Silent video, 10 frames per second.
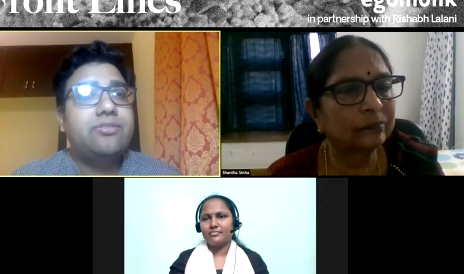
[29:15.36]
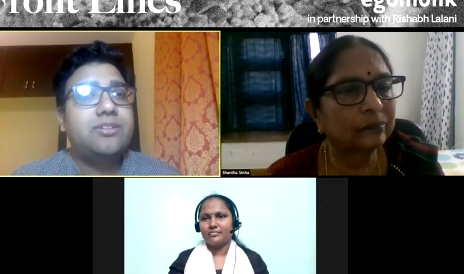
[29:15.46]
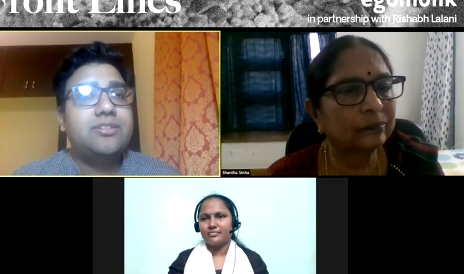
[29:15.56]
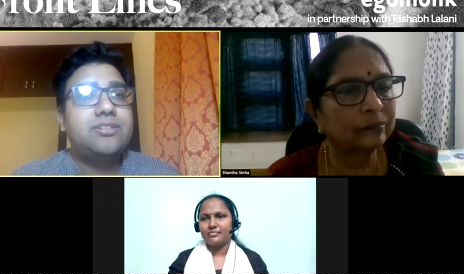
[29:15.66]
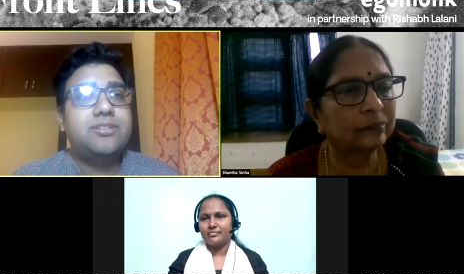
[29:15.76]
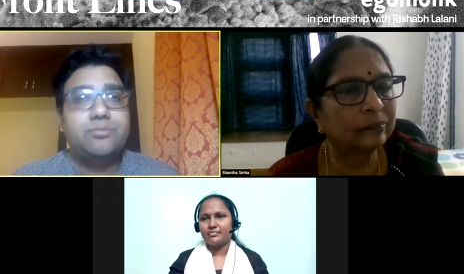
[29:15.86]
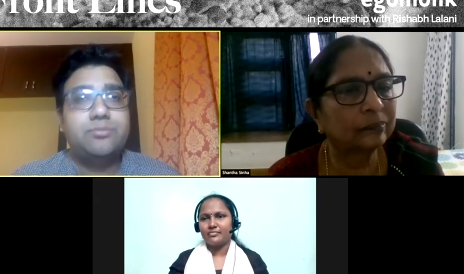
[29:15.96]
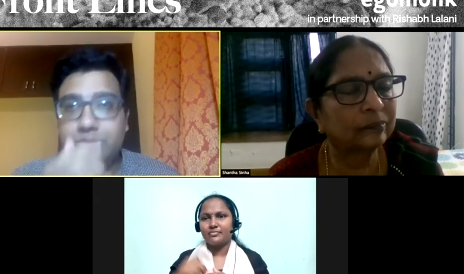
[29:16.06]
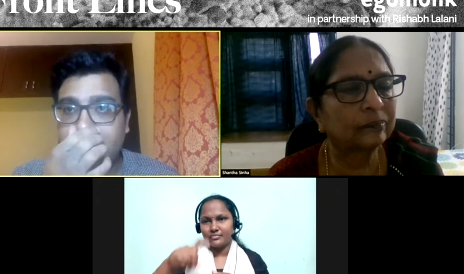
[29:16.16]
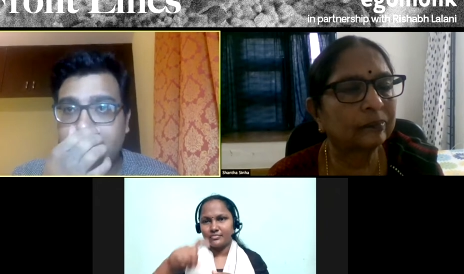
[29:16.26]
Speaker 1: to learn. A little
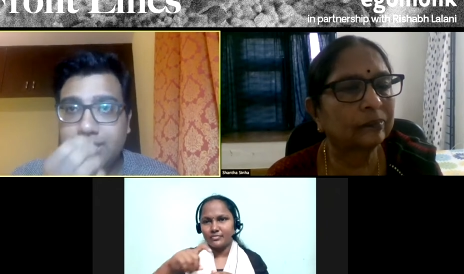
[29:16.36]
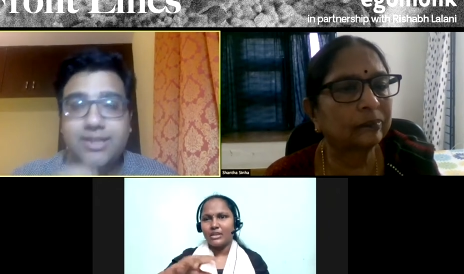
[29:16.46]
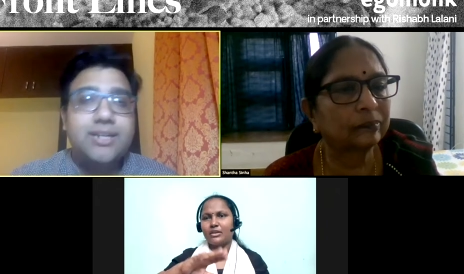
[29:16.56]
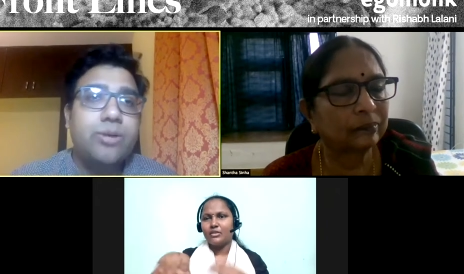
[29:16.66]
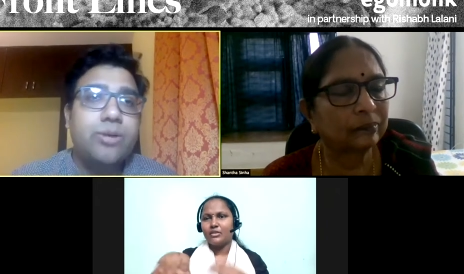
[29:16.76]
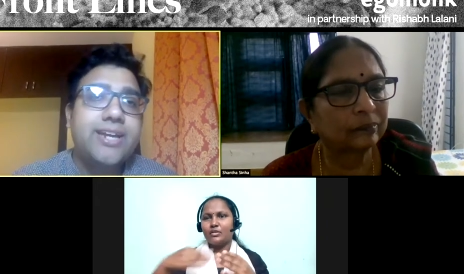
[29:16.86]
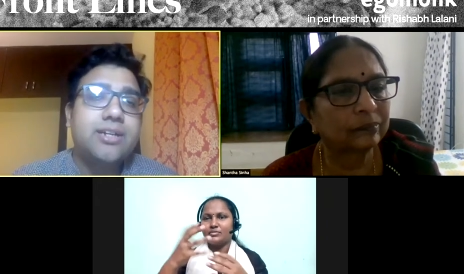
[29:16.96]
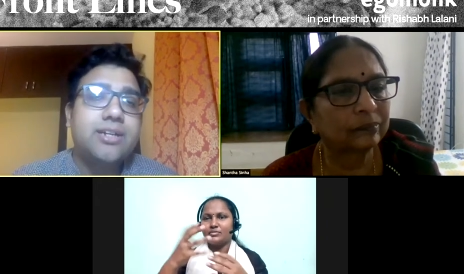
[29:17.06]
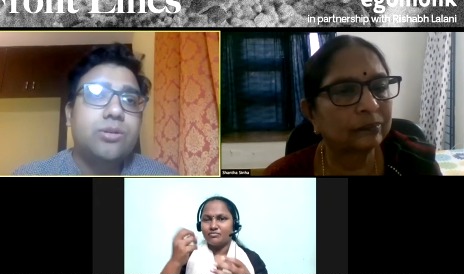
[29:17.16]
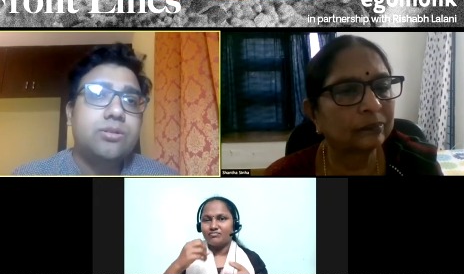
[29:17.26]
while ago, the
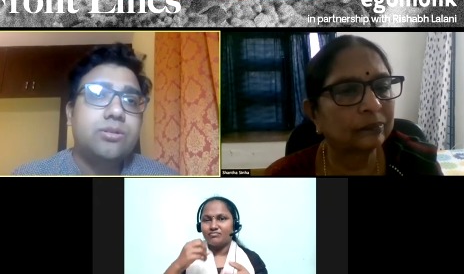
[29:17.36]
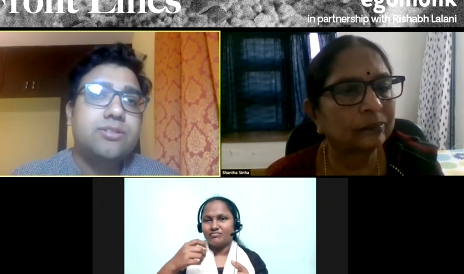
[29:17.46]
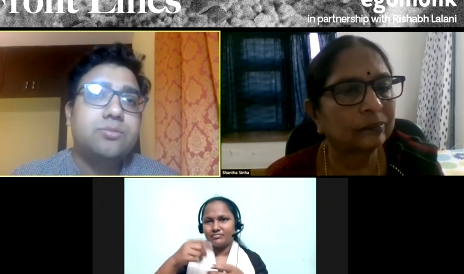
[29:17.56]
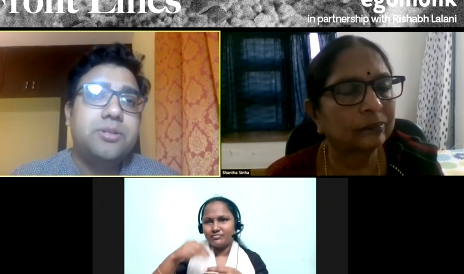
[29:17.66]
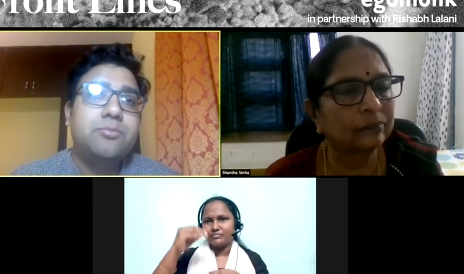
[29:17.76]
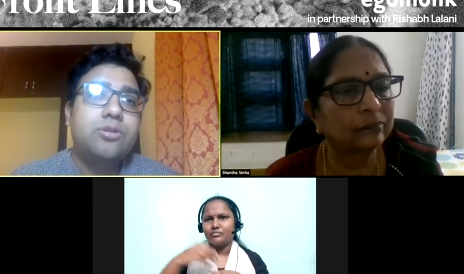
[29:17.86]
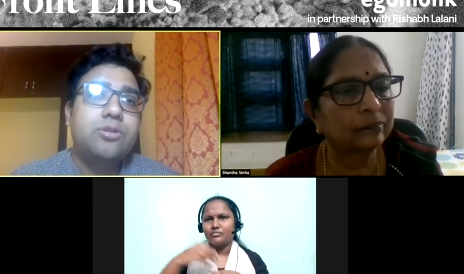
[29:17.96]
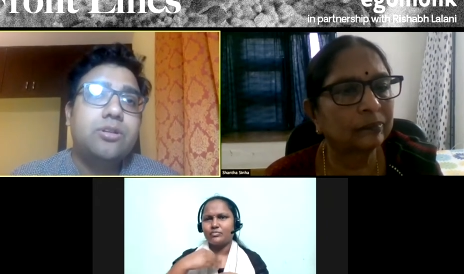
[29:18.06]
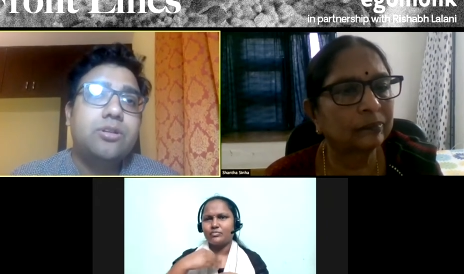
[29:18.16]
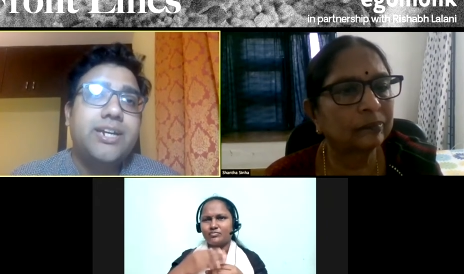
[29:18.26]
Supreme Court of India
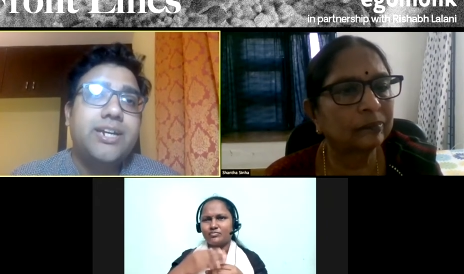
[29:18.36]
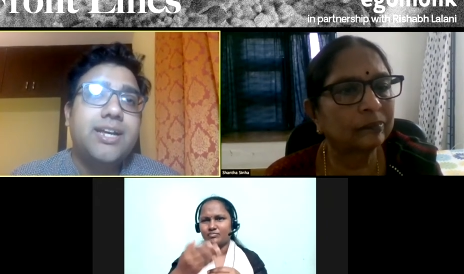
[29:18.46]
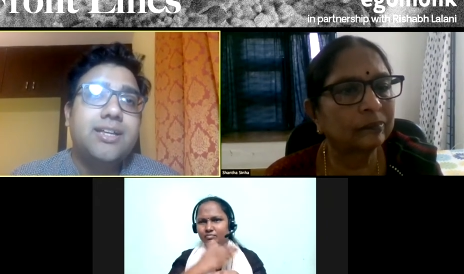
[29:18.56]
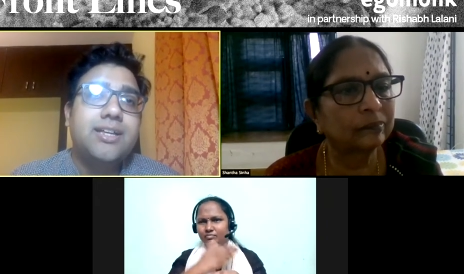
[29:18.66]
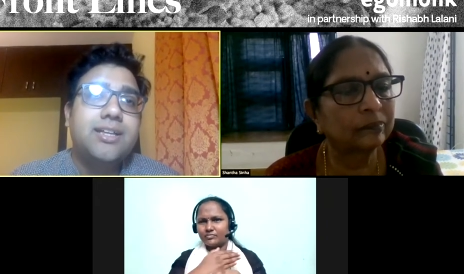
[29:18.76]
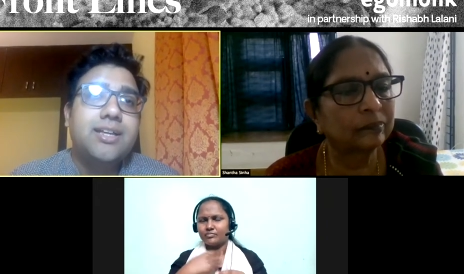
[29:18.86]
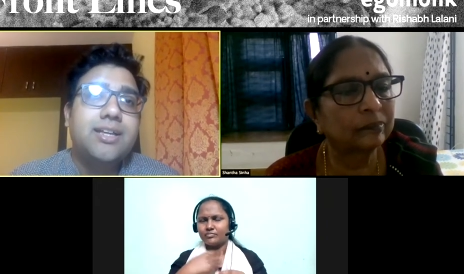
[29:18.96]
uh,